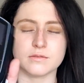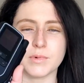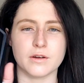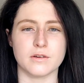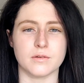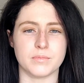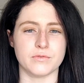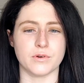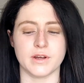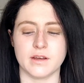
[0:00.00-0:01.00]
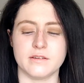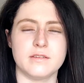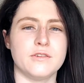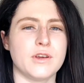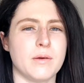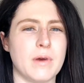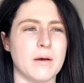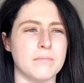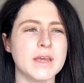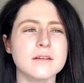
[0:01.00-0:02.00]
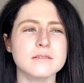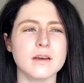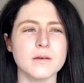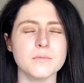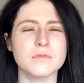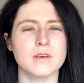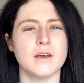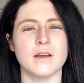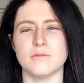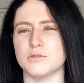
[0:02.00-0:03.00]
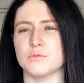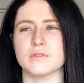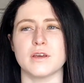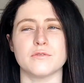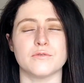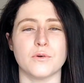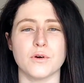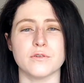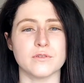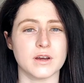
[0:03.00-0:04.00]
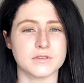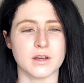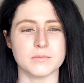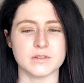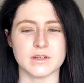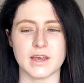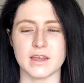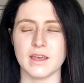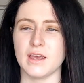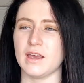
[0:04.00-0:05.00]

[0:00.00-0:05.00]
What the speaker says: this monitor before I had a CGM at meal times, which was like 4 or 5 times a day.